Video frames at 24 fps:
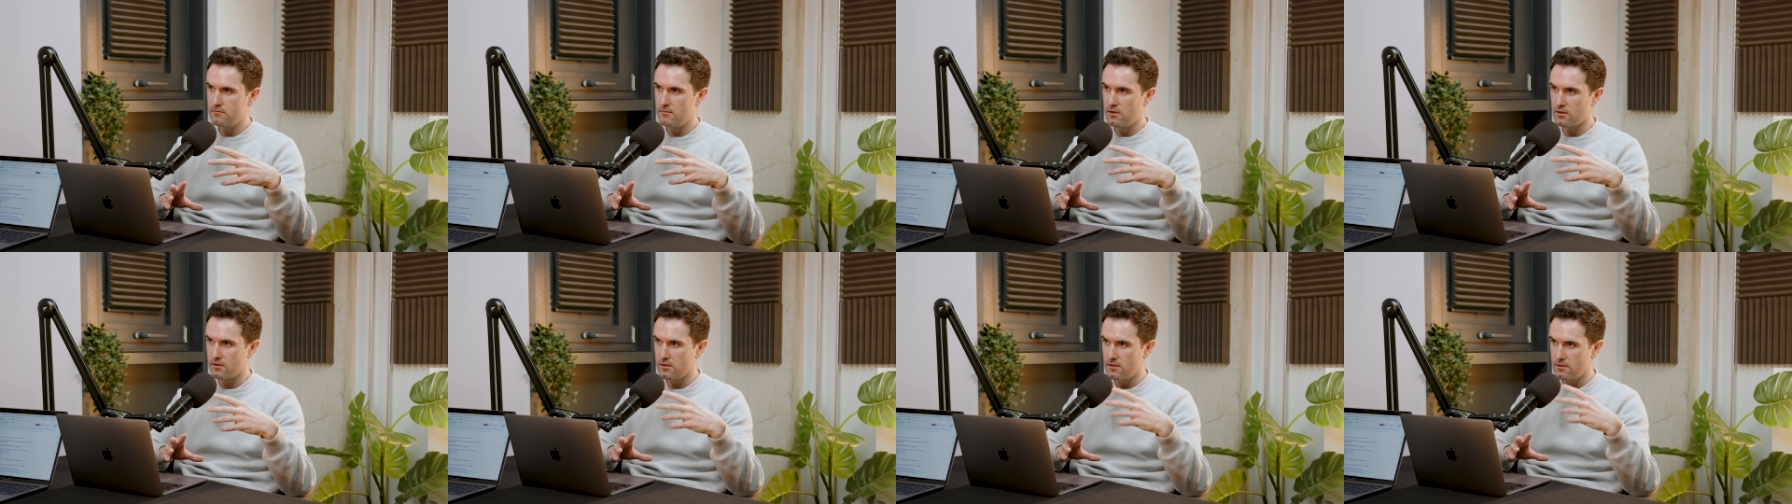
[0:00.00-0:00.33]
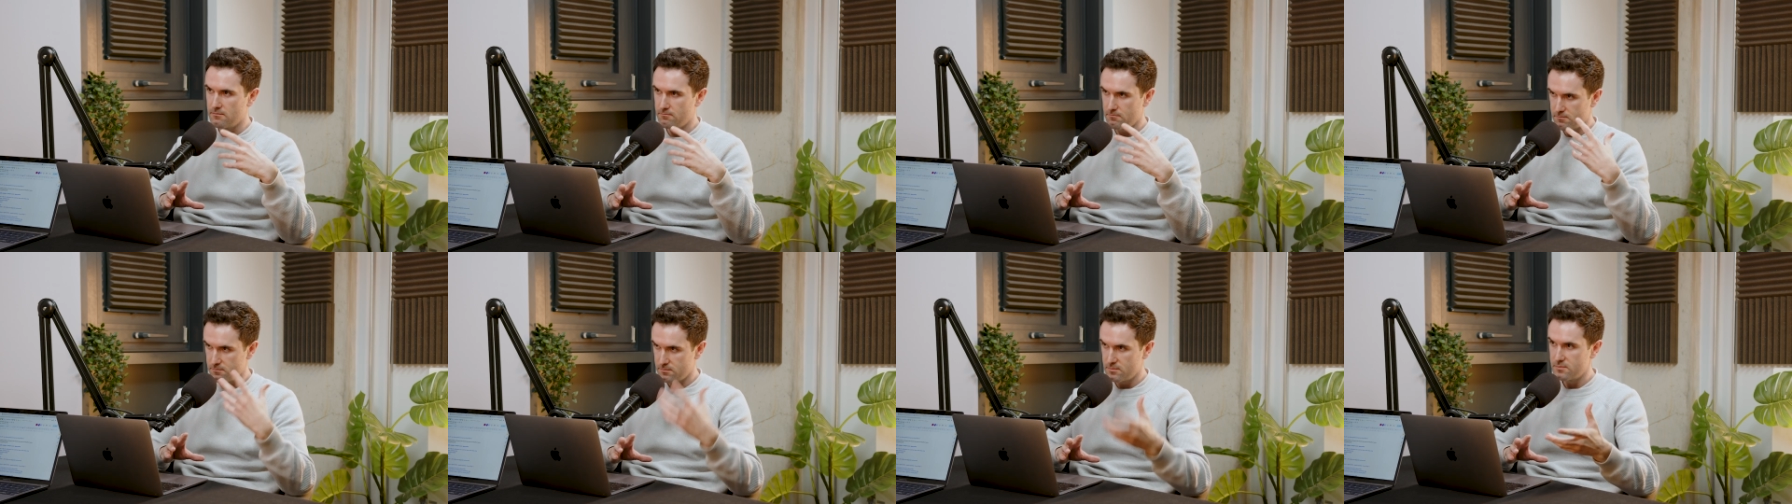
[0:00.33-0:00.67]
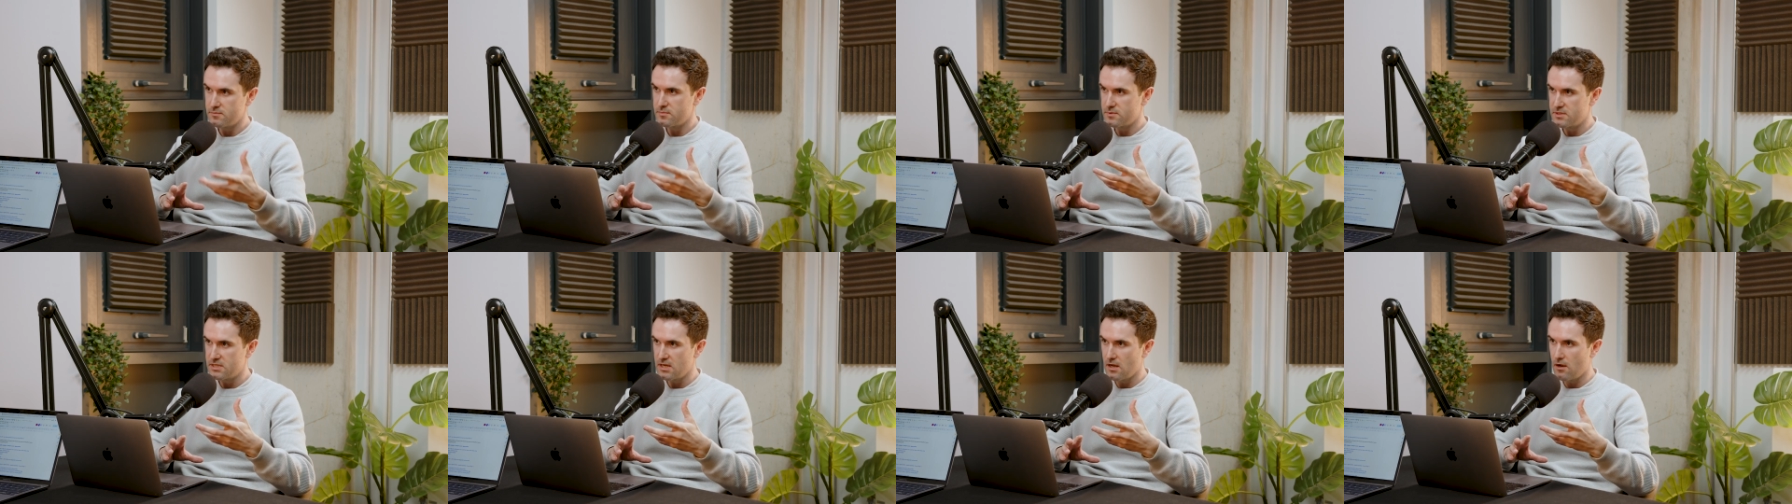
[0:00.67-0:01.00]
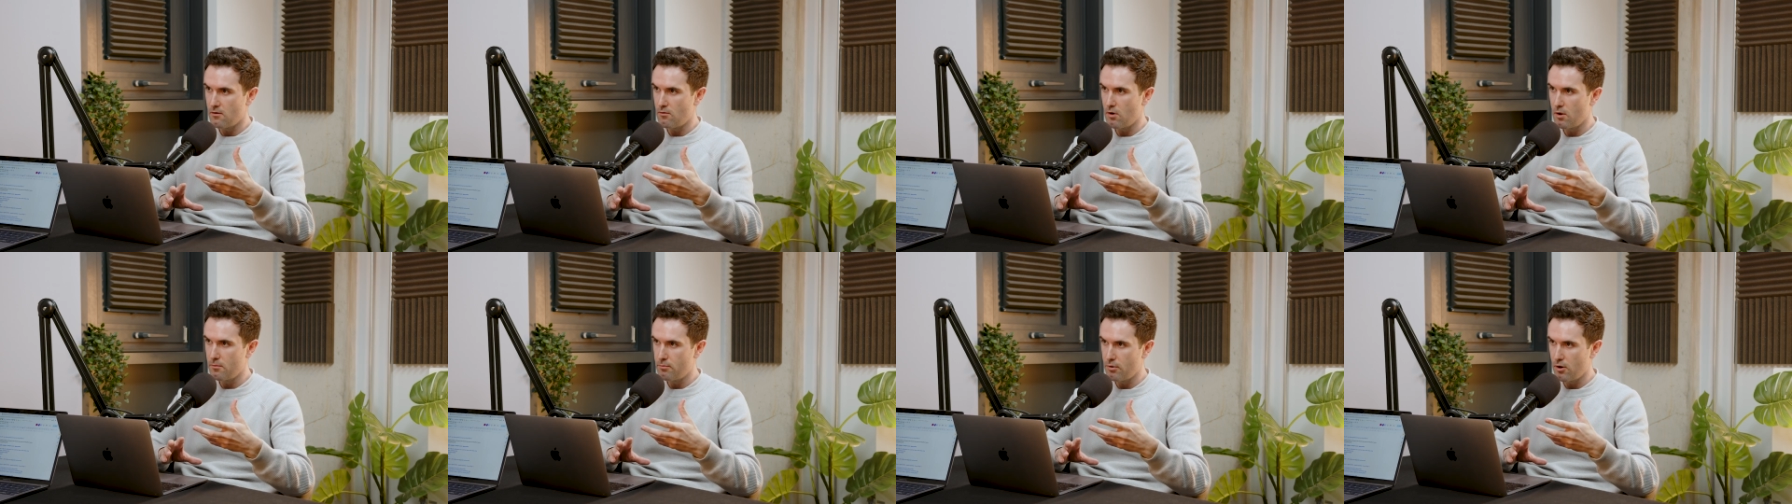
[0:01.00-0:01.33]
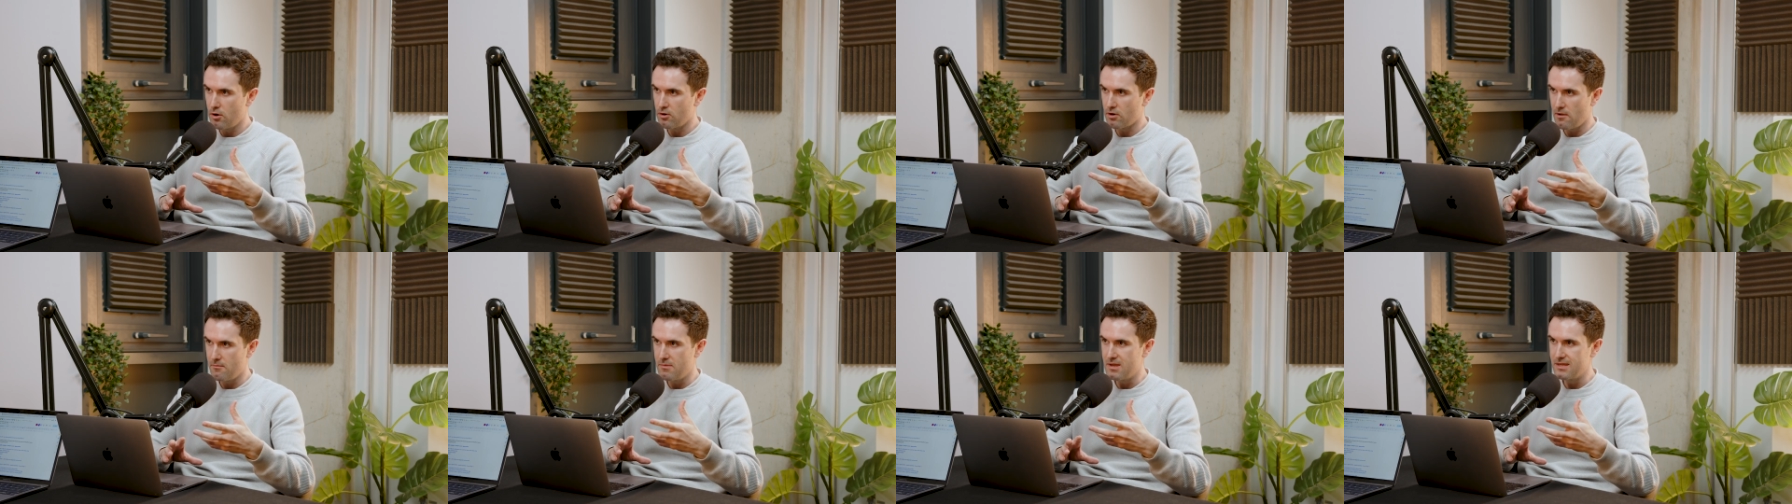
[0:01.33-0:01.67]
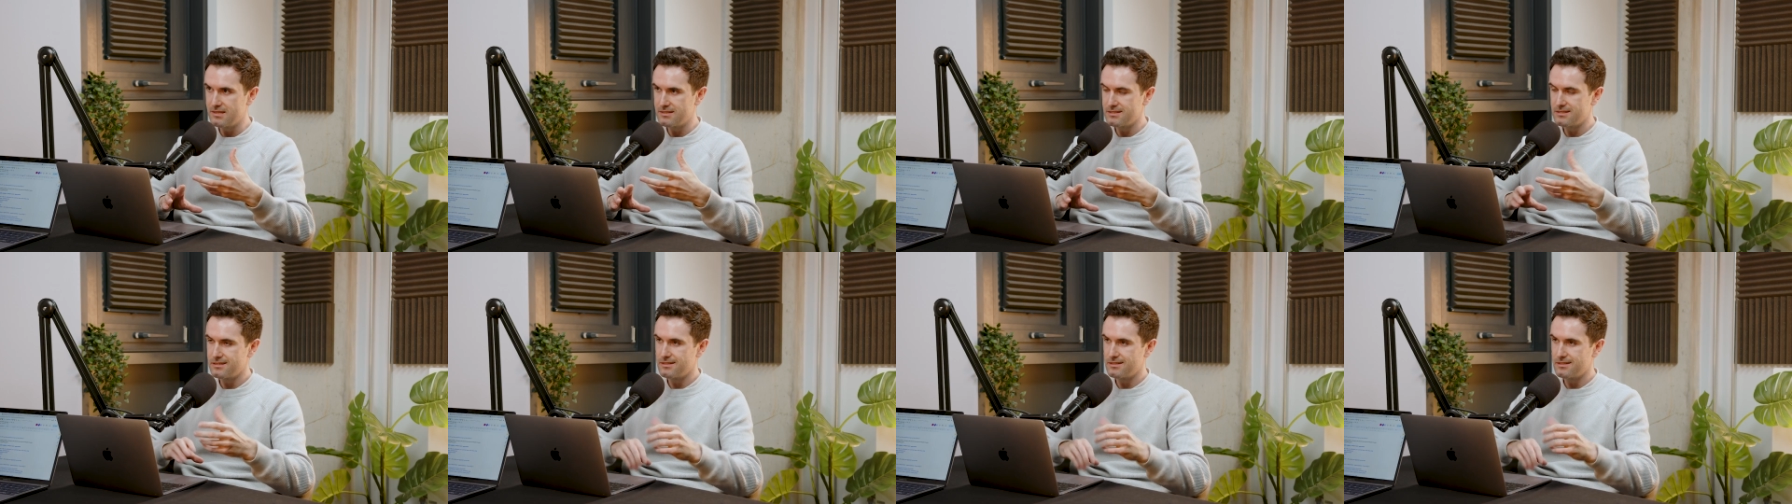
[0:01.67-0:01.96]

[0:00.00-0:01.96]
like a CRO program is?